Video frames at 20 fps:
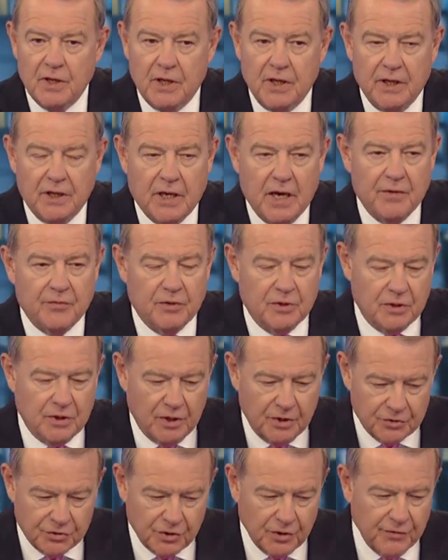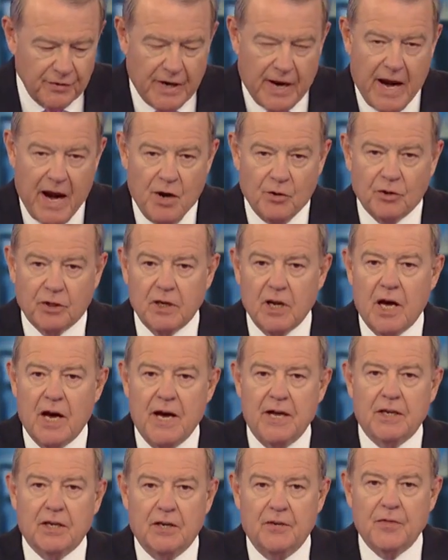He gave a, a sort of an
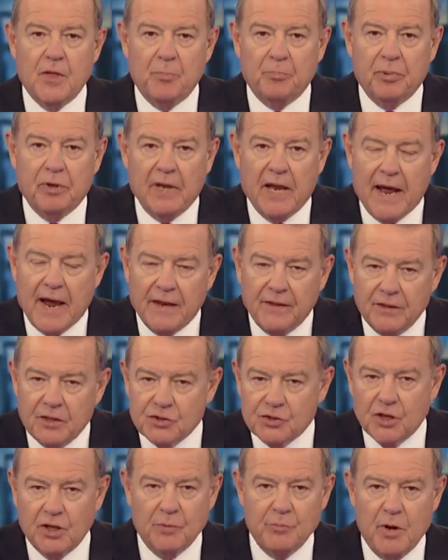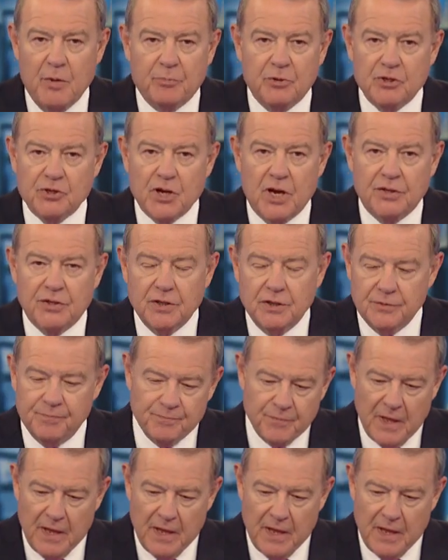outline of the plan that's going to be presented,